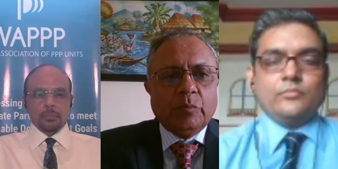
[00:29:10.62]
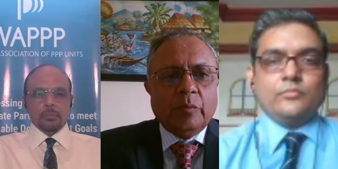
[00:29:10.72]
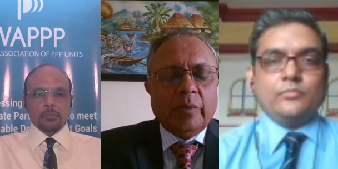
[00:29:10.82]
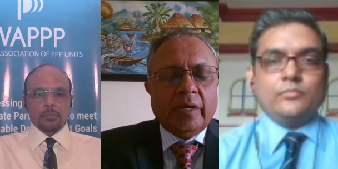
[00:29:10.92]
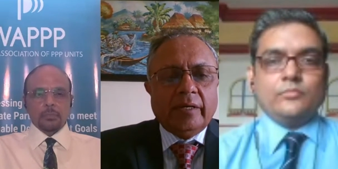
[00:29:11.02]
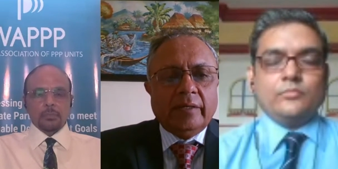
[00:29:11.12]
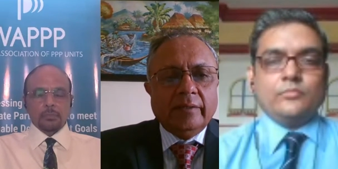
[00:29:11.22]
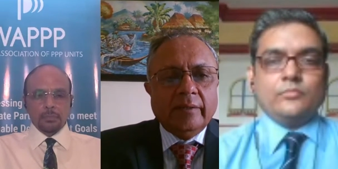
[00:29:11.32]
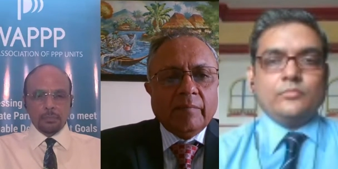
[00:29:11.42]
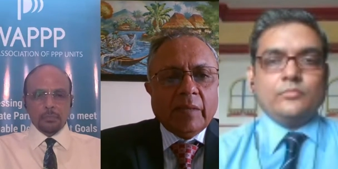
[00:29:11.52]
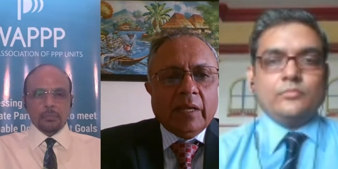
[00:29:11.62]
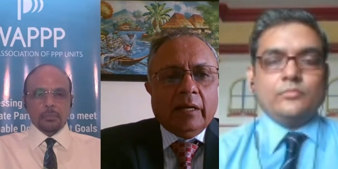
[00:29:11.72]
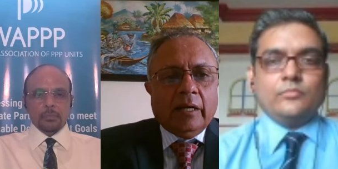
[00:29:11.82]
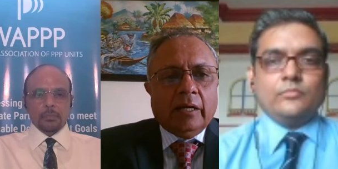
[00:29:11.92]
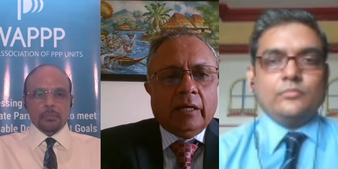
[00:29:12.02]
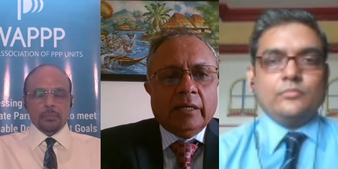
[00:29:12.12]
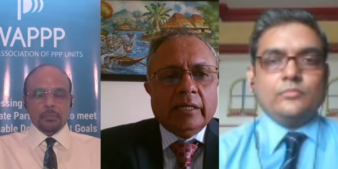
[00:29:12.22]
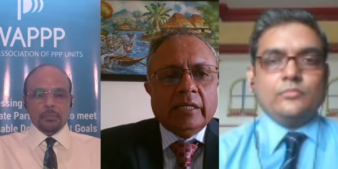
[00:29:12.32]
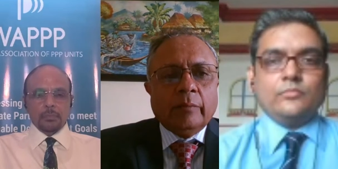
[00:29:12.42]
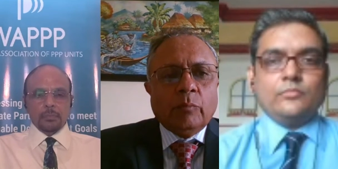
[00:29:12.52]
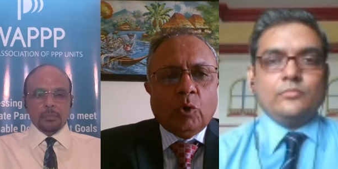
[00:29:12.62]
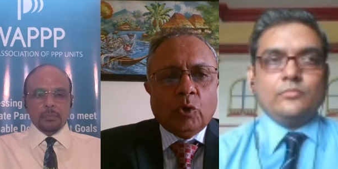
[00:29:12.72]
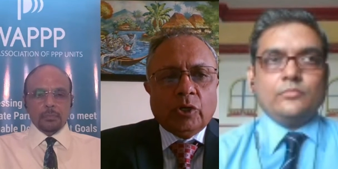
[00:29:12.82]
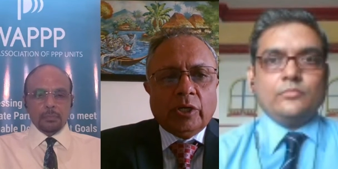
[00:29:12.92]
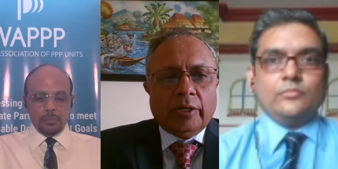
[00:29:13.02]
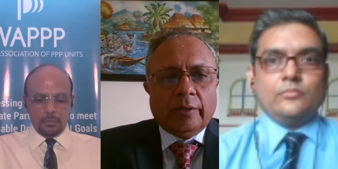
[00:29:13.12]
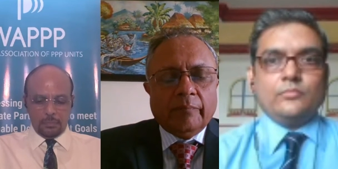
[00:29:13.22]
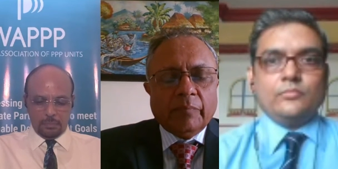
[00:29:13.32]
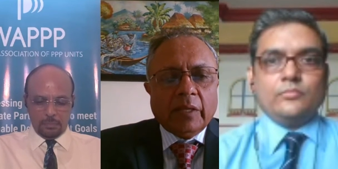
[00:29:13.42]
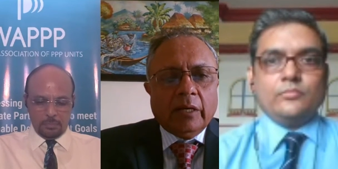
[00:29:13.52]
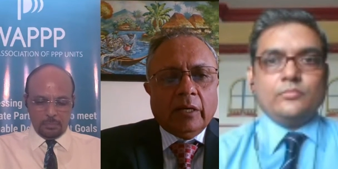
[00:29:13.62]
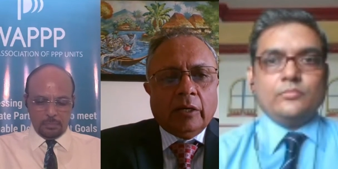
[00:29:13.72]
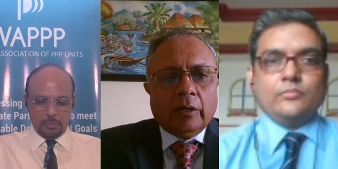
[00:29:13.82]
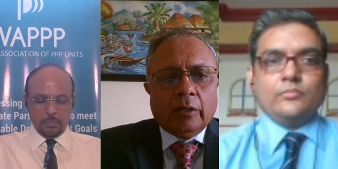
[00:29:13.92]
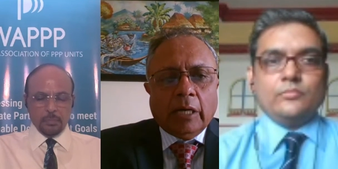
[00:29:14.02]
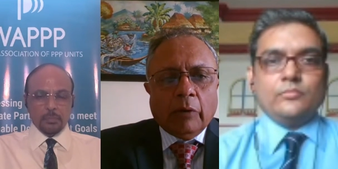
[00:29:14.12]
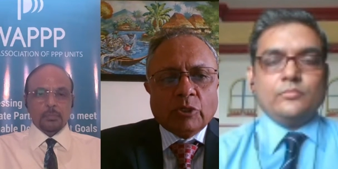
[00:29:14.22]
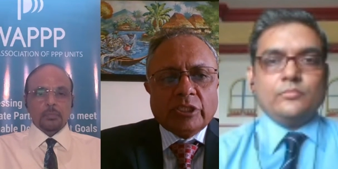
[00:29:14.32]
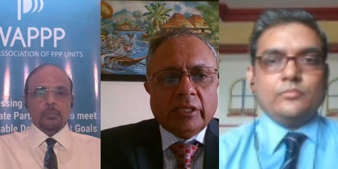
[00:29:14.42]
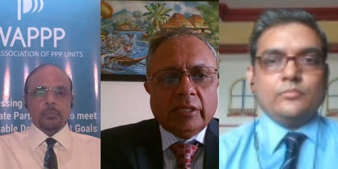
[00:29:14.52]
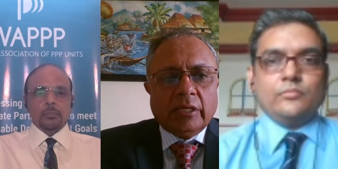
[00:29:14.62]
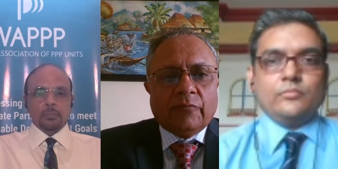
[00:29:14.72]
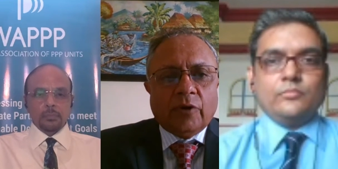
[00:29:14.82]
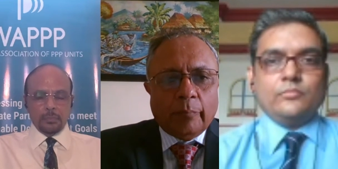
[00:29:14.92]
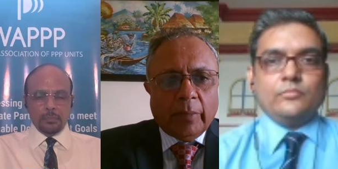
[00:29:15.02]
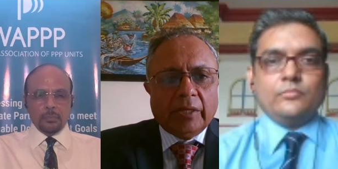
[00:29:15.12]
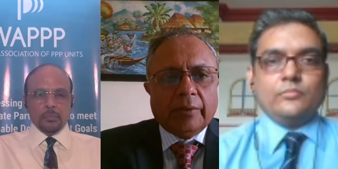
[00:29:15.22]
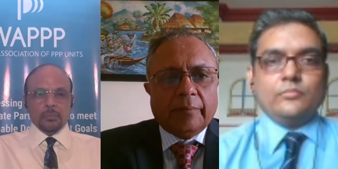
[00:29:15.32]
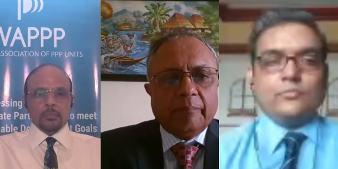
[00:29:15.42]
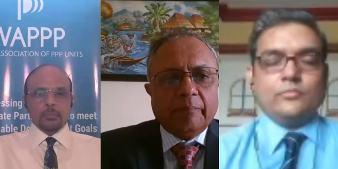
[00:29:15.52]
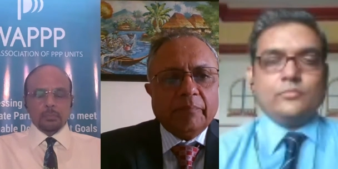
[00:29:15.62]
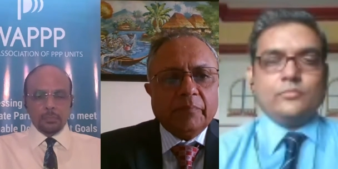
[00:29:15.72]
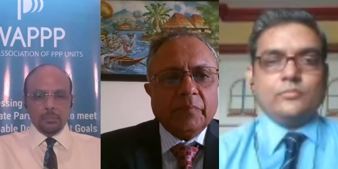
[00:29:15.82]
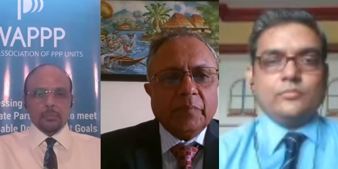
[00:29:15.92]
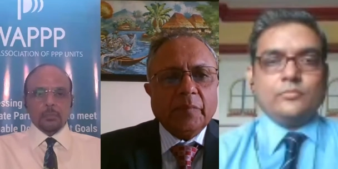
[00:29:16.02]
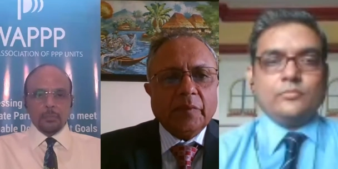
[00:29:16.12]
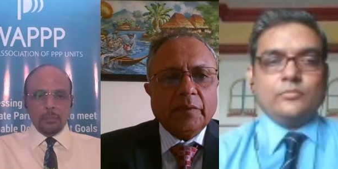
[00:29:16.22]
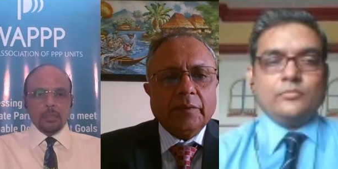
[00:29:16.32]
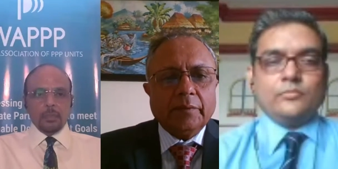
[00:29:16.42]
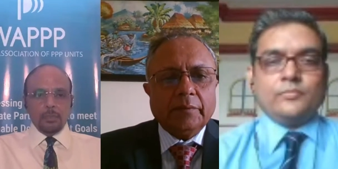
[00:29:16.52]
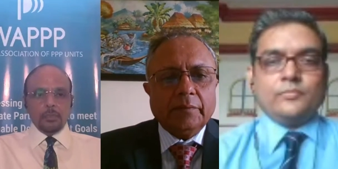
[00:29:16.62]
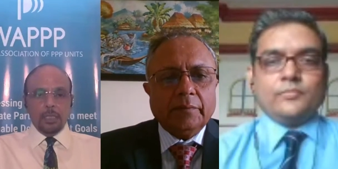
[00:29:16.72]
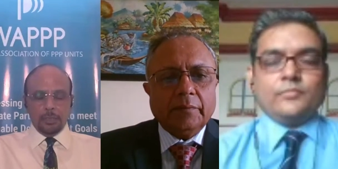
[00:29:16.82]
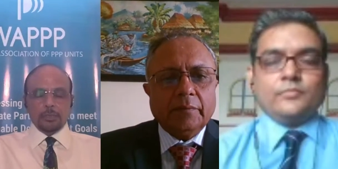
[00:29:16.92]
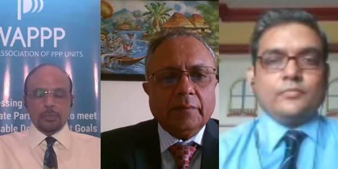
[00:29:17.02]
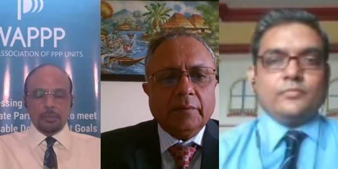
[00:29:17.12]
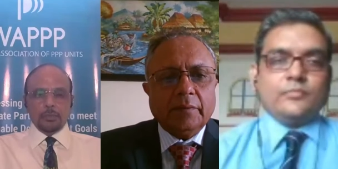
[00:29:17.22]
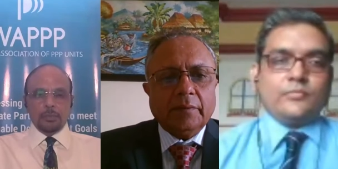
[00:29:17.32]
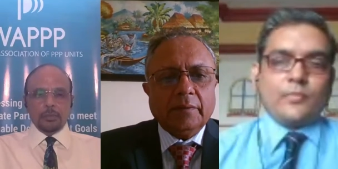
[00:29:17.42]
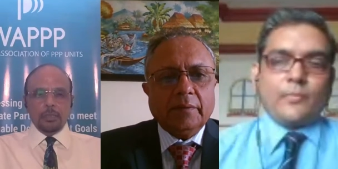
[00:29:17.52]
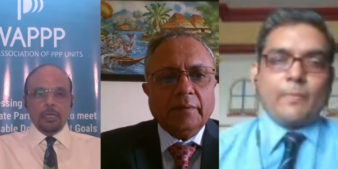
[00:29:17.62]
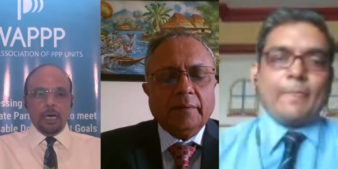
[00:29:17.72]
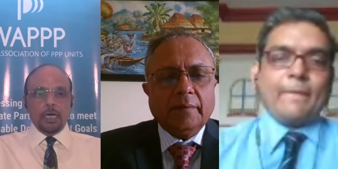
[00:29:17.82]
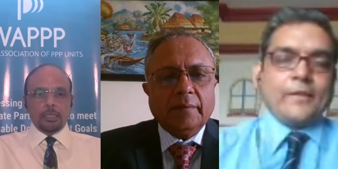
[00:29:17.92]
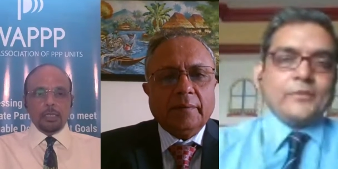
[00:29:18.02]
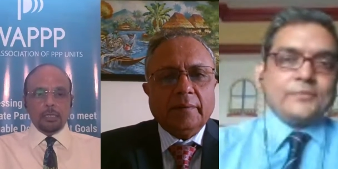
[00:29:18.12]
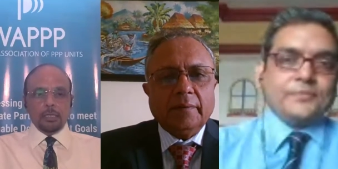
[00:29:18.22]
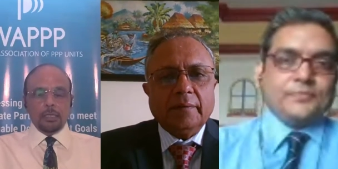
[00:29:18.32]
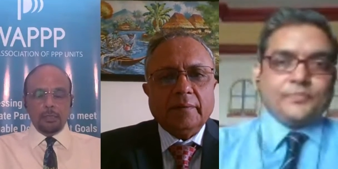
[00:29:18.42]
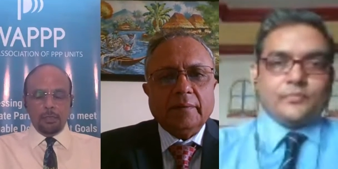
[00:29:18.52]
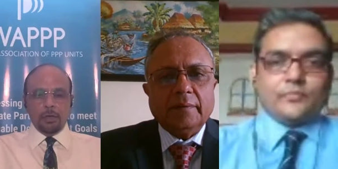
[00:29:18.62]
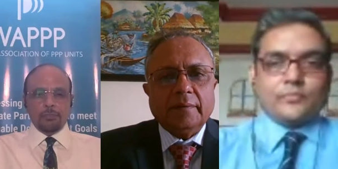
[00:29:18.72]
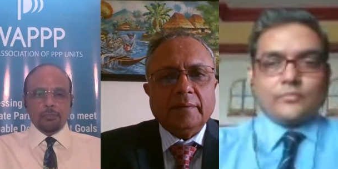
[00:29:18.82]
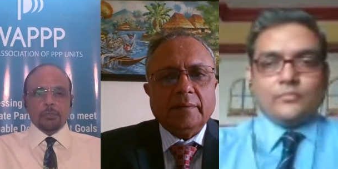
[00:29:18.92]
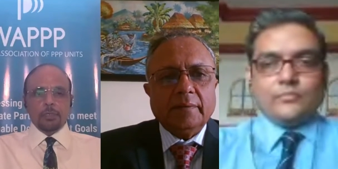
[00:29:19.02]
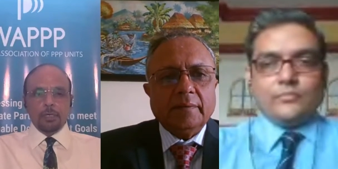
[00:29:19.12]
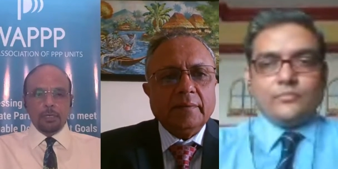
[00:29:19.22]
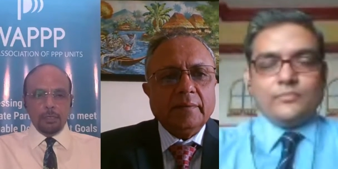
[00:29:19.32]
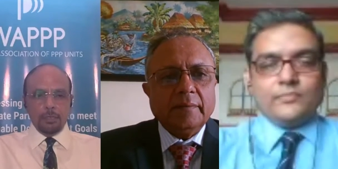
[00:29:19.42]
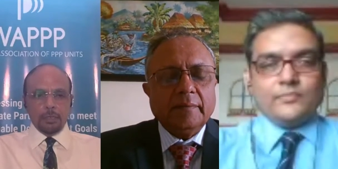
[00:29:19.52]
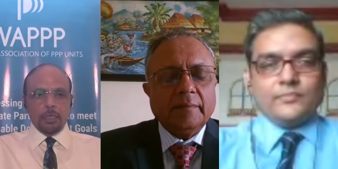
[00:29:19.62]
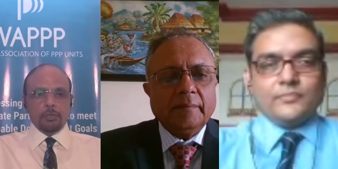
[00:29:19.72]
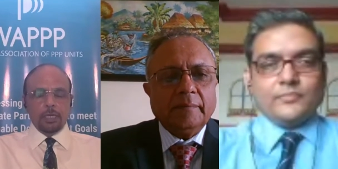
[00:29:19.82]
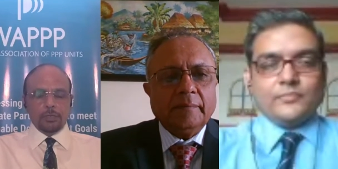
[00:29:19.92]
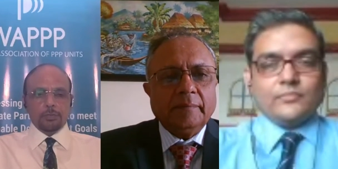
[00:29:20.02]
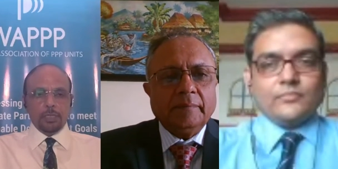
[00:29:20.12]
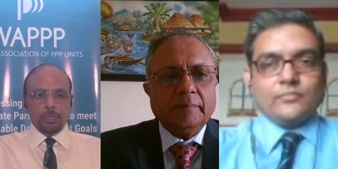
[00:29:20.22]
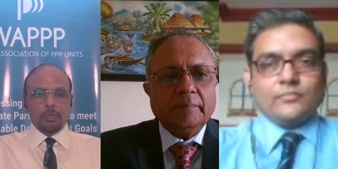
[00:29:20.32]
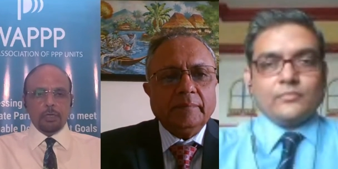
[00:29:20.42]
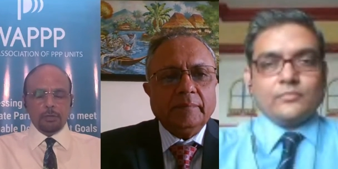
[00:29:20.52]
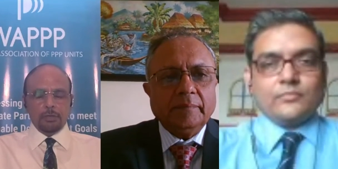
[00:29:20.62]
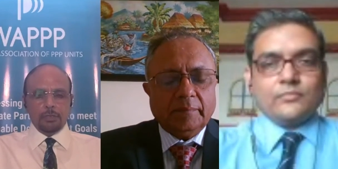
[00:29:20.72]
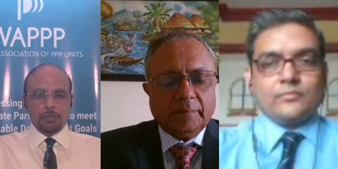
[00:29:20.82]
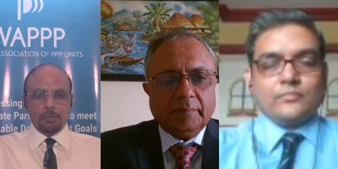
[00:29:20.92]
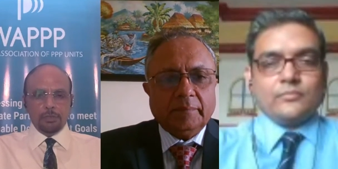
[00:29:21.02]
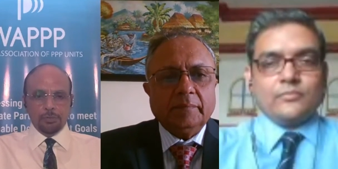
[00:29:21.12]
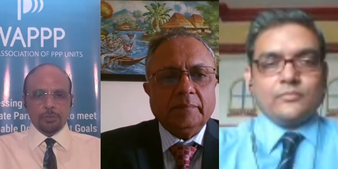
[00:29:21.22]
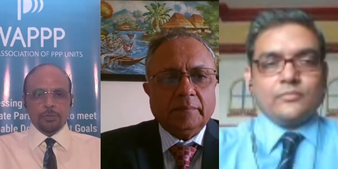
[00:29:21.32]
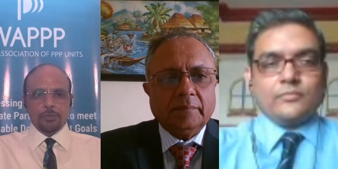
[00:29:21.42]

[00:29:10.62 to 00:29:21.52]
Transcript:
Speaker 1: made uh, in a more, uh, uh, I would say, a firm manner.
Speaker 2: Yes. I think a lot of ground has to be covered on these issues,